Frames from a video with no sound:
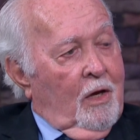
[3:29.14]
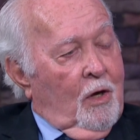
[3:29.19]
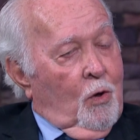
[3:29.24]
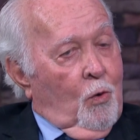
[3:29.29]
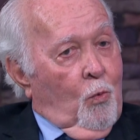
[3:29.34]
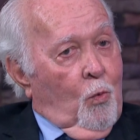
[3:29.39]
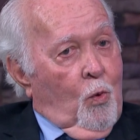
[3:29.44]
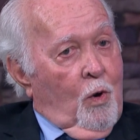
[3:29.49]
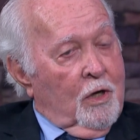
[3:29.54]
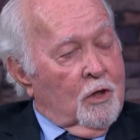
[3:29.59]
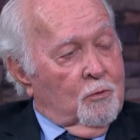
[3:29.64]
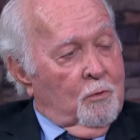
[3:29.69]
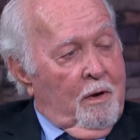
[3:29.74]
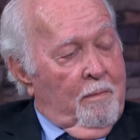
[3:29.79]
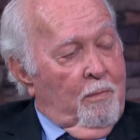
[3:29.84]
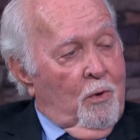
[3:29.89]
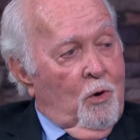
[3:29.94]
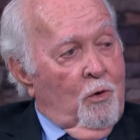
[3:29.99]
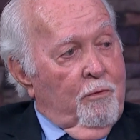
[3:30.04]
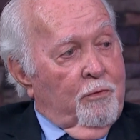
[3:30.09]
Once we
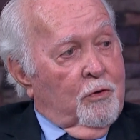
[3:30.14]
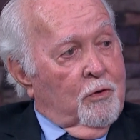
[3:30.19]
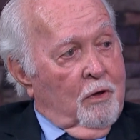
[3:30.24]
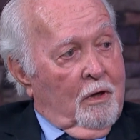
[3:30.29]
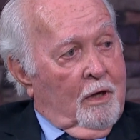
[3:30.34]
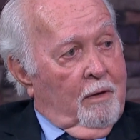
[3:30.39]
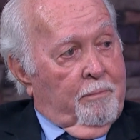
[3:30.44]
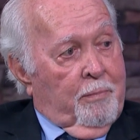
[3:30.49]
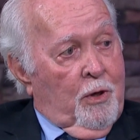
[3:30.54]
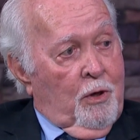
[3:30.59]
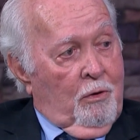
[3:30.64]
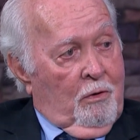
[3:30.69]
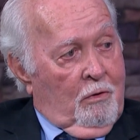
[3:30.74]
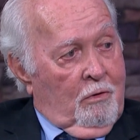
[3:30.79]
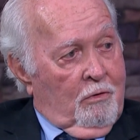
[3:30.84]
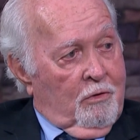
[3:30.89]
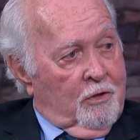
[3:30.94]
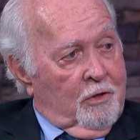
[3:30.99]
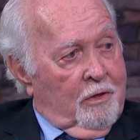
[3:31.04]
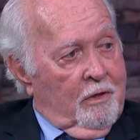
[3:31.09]
moved to
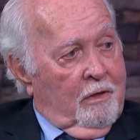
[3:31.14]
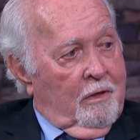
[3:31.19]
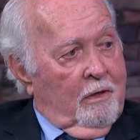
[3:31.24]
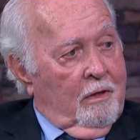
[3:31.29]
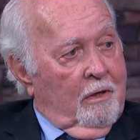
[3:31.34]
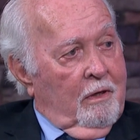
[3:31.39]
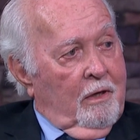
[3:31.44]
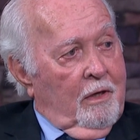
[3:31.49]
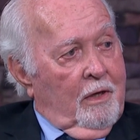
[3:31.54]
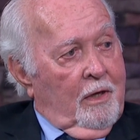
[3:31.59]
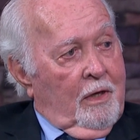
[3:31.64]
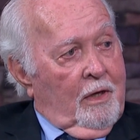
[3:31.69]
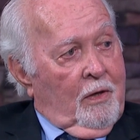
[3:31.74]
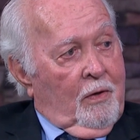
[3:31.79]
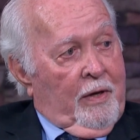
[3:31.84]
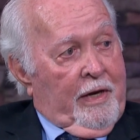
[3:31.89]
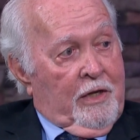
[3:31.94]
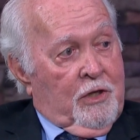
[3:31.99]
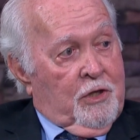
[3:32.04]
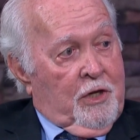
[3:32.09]
computers,
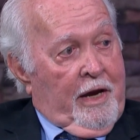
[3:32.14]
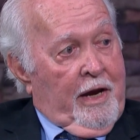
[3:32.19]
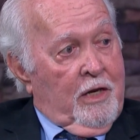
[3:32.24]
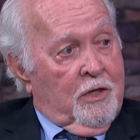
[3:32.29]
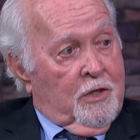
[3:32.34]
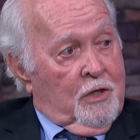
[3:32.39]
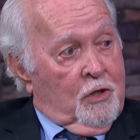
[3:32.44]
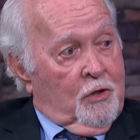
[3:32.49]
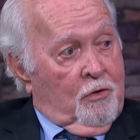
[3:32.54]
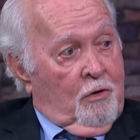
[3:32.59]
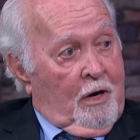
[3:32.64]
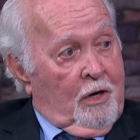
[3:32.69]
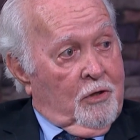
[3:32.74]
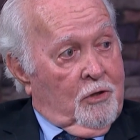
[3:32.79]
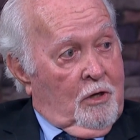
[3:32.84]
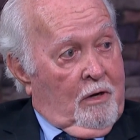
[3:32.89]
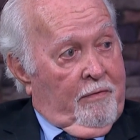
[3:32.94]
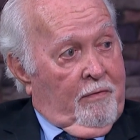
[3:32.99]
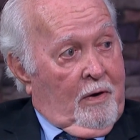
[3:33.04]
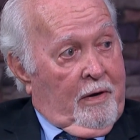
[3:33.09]
it changed the
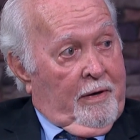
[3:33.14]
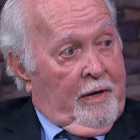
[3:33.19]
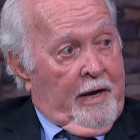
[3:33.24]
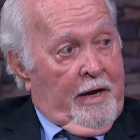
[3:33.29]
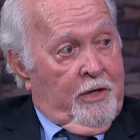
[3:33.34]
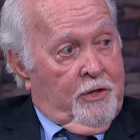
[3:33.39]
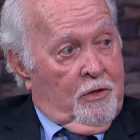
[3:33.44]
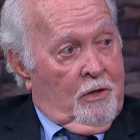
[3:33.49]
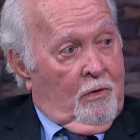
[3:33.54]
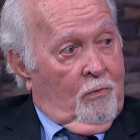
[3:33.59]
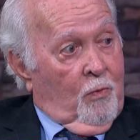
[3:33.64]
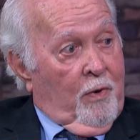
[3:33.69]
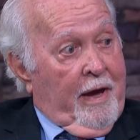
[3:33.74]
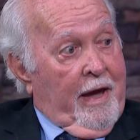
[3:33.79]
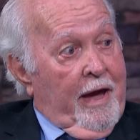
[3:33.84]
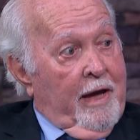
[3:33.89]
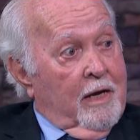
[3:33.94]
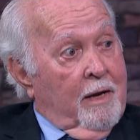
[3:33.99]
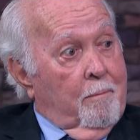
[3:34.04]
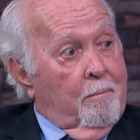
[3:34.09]
structure of our nature. We
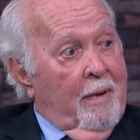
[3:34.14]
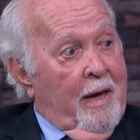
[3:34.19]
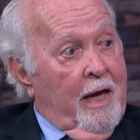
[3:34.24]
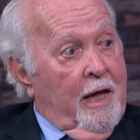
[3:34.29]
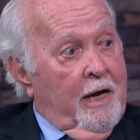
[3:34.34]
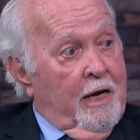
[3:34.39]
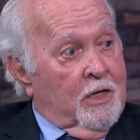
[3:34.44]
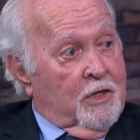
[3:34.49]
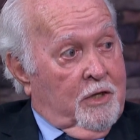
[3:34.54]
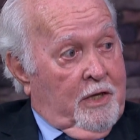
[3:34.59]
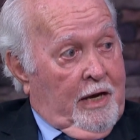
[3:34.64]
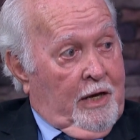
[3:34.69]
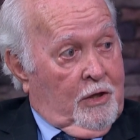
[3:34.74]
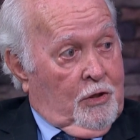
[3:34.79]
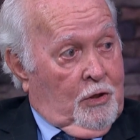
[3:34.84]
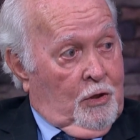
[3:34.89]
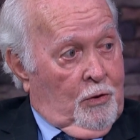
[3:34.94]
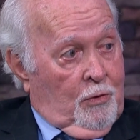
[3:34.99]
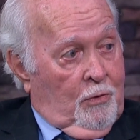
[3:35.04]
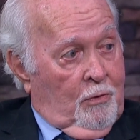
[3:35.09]
had to manage that
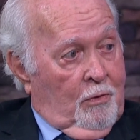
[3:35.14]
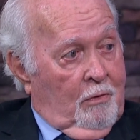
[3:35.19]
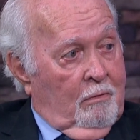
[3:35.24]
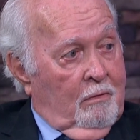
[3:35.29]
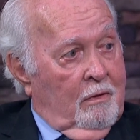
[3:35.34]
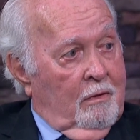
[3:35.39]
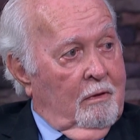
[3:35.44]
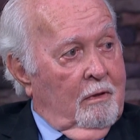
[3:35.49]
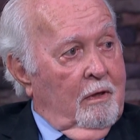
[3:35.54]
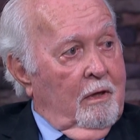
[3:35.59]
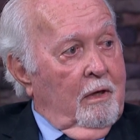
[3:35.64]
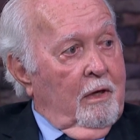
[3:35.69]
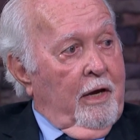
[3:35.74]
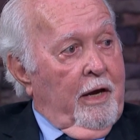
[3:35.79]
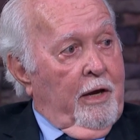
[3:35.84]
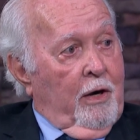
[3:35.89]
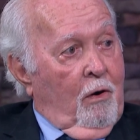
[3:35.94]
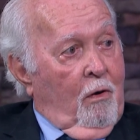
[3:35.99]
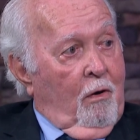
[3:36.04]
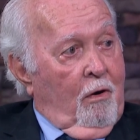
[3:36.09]
tool
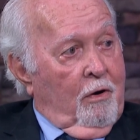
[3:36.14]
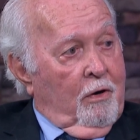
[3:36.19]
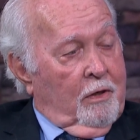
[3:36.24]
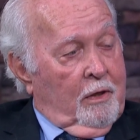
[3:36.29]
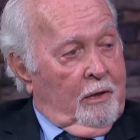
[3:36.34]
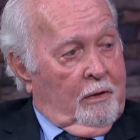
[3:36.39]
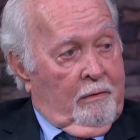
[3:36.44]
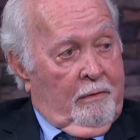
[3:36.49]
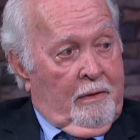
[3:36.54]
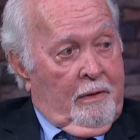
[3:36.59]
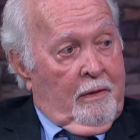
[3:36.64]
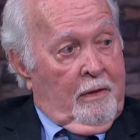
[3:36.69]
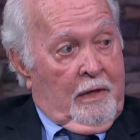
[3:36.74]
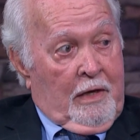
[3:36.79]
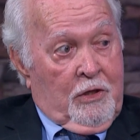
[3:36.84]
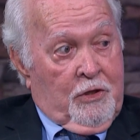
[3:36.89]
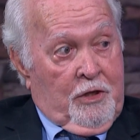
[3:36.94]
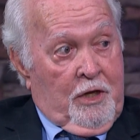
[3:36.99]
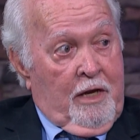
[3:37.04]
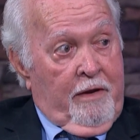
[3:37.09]
in order to
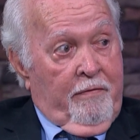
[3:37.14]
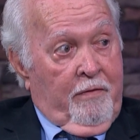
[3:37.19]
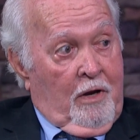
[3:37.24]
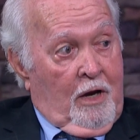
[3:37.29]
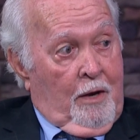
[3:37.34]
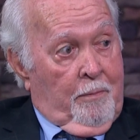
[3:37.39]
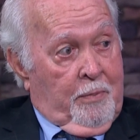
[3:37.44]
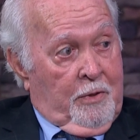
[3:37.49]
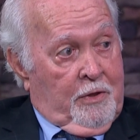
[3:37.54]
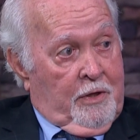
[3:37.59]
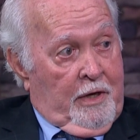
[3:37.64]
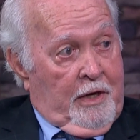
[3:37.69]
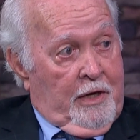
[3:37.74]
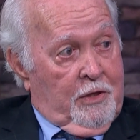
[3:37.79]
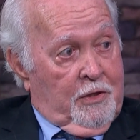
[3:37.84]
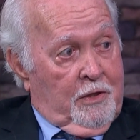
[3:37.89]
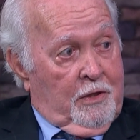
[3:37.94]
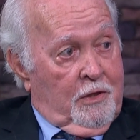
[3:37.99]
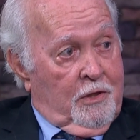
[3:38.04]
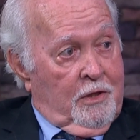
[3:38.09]
achieve
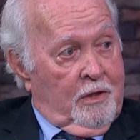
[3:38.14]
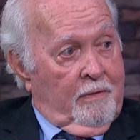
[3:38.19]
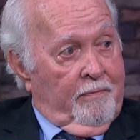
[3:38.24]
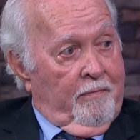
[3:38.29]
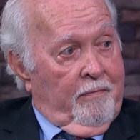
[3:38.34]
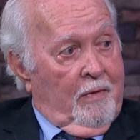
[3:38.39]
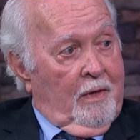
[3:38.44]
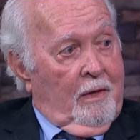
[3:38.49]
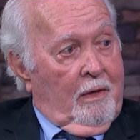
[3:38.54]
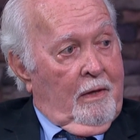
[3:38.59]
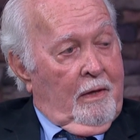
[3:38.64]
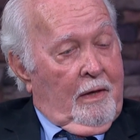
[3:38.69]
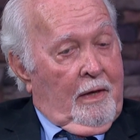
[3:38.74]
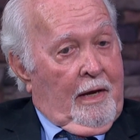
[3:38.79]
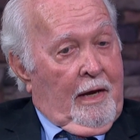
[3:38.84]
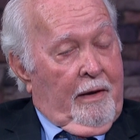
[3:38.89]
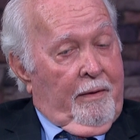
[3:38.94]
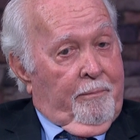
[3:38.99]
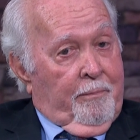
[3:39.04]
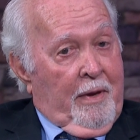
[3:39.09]
computations.
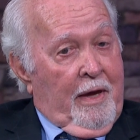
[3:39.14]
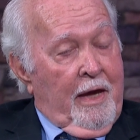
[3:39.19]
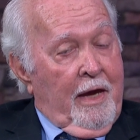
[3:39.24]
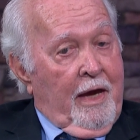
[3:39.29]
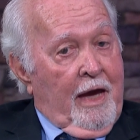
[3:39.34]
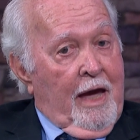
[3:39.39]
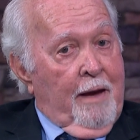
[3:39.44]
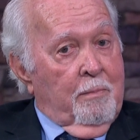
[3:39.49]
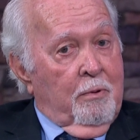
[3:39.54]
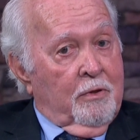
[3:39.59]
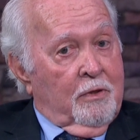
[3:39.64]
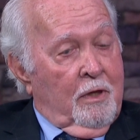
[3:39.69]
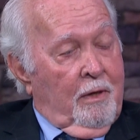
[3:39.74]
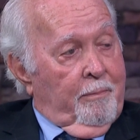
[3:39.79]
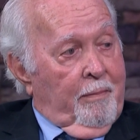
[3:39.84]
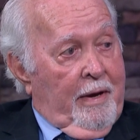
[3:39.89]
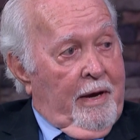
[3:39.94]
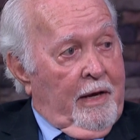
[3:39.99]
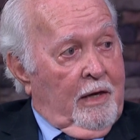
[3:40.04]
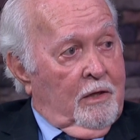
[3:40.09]
And being able to
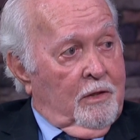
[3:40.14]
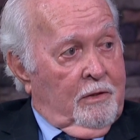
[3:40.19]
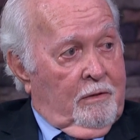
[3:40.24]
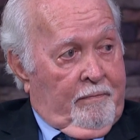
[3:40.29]
make